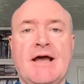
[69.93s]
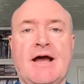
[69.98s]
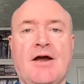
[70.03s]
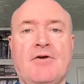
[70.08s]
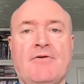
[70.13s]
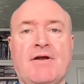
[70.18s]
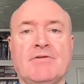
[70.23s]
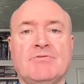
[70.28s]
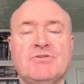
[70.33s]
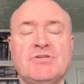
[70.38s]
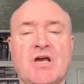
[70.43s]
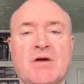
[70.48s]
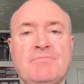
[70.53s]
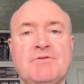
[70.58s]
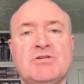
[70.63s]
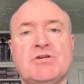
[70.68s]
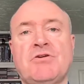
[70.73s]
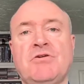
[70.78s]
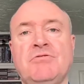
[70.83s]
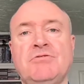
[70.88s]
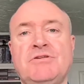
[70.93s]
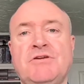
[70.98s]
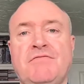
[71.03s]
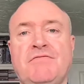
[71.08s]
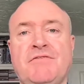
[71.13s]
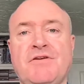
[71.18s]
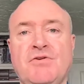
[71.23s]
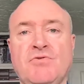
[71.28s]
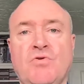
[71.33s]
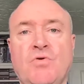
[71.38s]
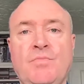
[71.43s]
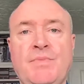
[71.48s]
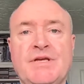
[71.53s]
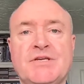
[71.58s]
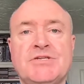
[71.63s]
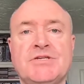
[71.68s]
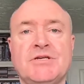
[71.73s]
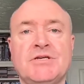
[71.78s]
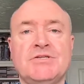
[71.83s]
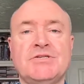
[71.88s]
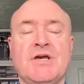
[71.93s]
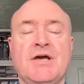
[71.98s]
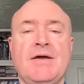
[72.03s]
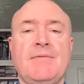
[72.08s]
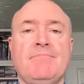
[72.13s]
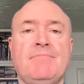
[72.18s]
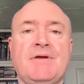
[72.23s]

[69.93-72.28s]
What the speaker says: around cybersecurity for your business,